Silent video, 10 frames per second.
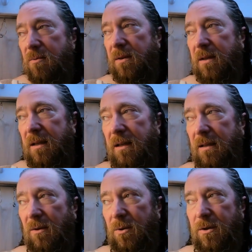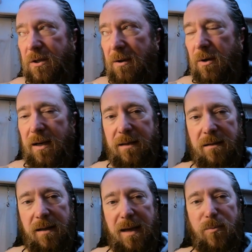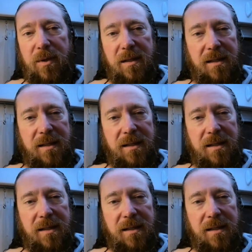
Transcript: With the older shower head that came with the